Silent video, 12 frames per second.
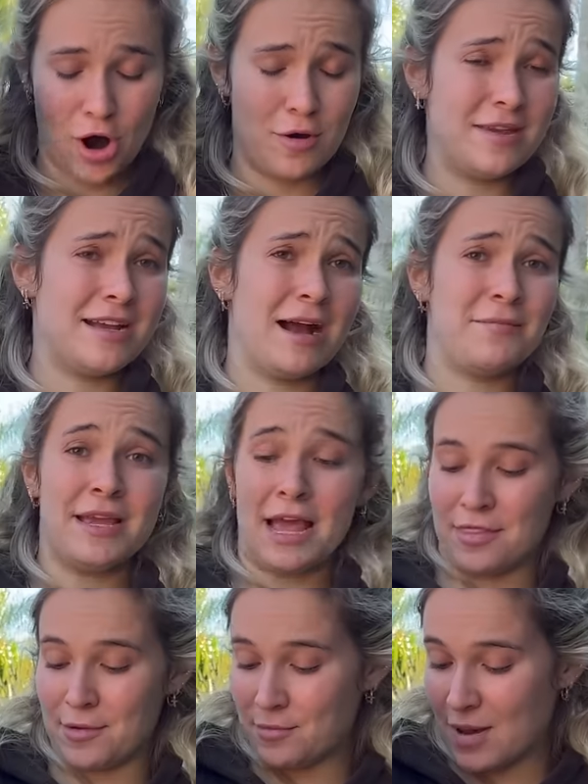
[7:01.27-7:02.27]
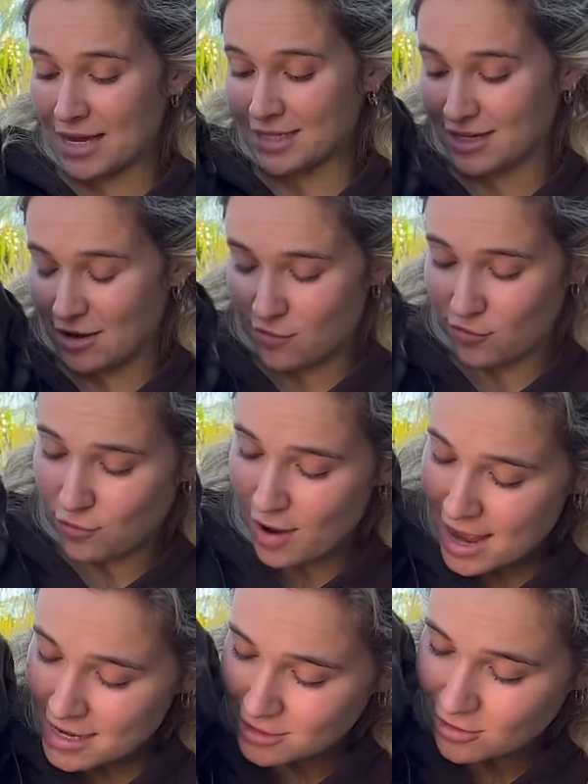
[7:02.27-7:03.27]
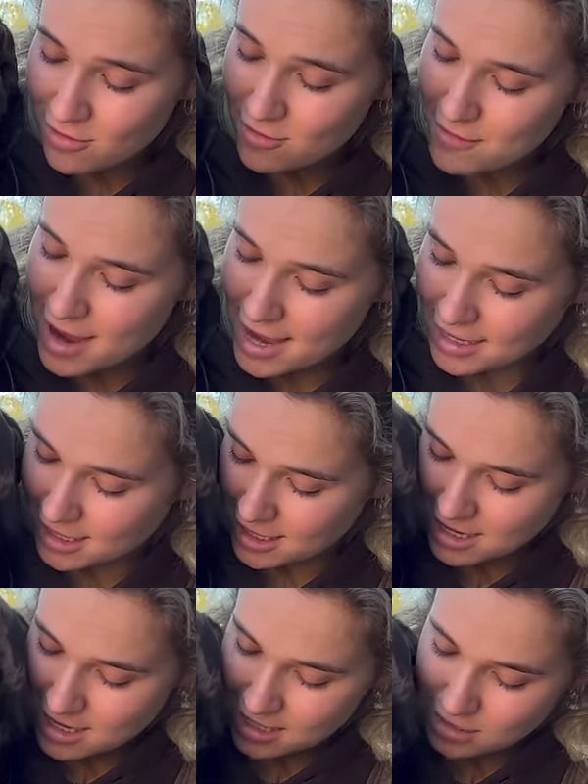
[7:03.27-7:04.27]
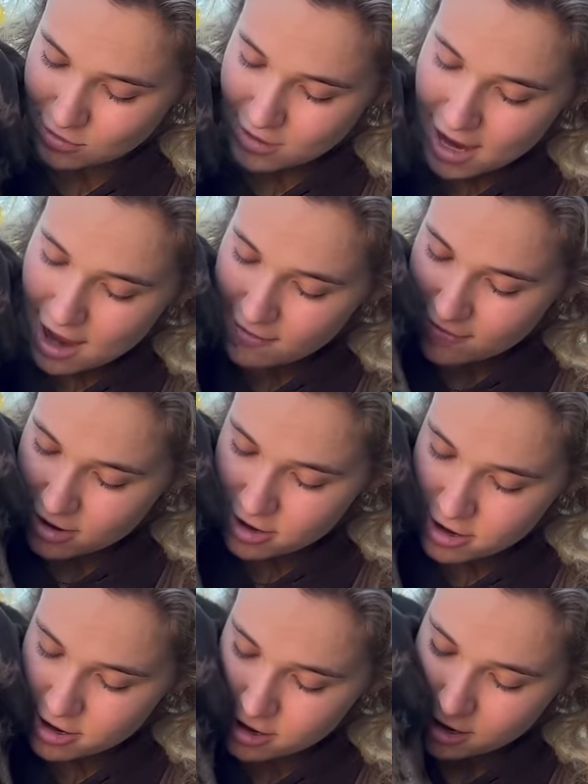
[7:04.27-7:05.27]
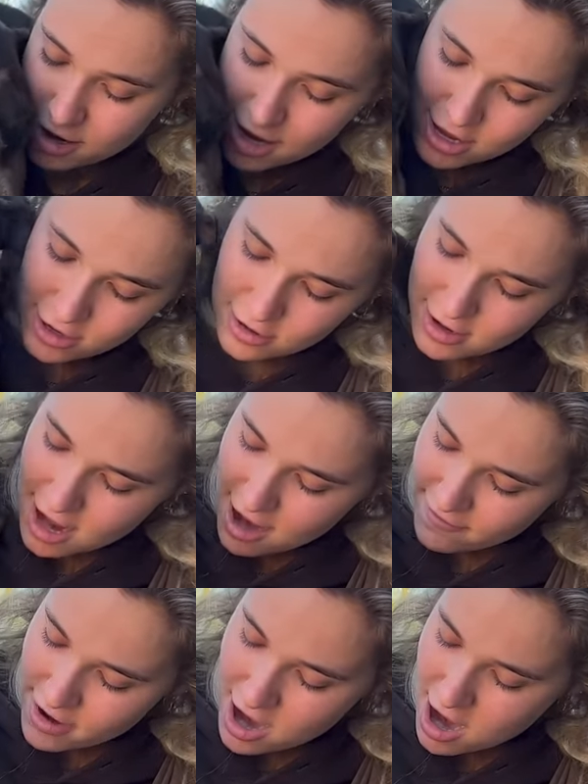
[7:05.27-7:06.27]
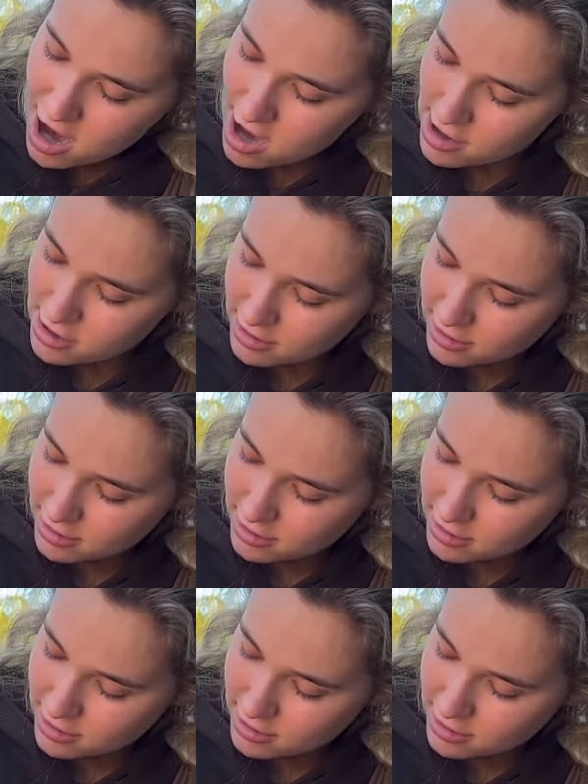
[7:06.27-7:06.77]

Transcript: are becoming the best of friends. Oh my goodness, you love her. You love her.